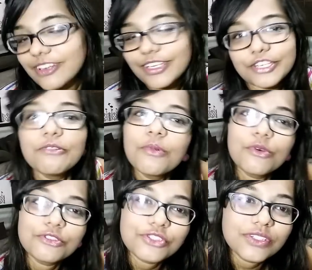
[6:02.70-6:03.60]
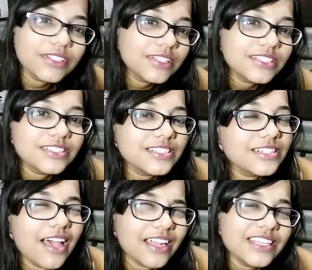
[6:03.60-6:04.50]
really emotional.
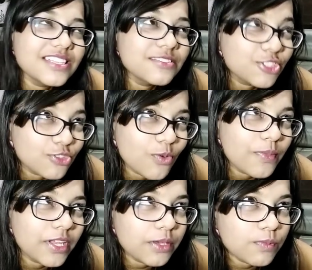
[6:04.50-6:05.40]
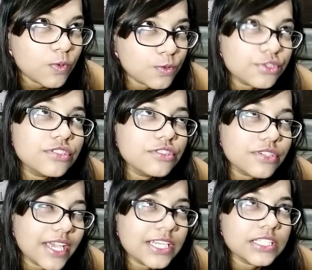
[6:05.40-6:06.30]
There's so many emotions
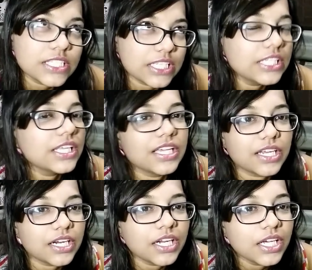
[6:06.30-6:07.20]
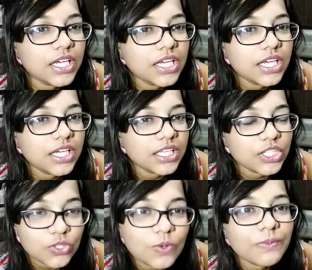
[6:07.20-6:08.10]
you can see there.
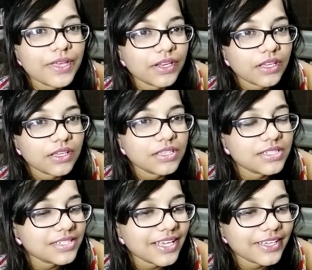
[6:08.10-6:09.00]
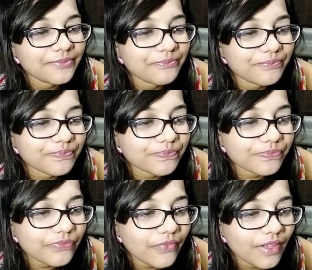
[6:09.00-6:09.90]
So many. It's like
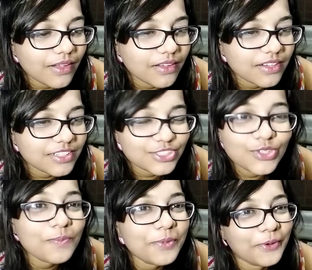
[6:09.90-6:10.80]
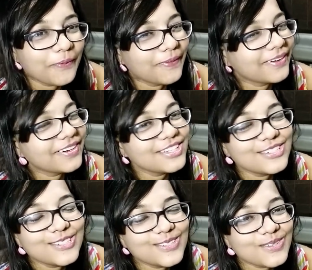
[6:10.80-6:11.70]
so pure.
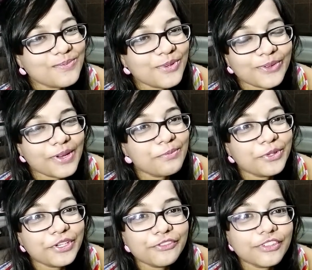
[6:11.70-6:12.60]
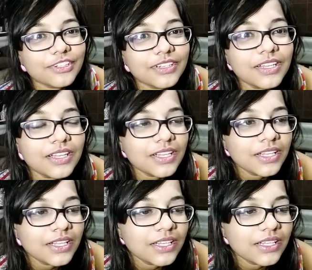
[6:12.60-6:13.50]
It's so pure and beautiful,
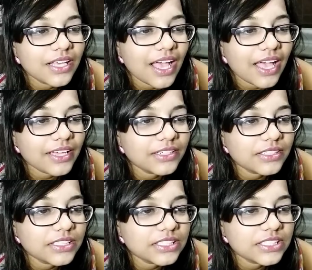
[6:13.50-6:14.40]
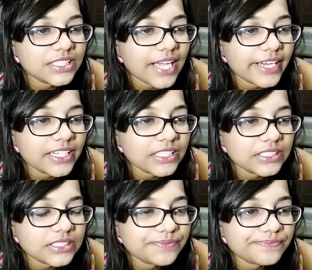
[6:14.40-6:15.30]
and it's kind of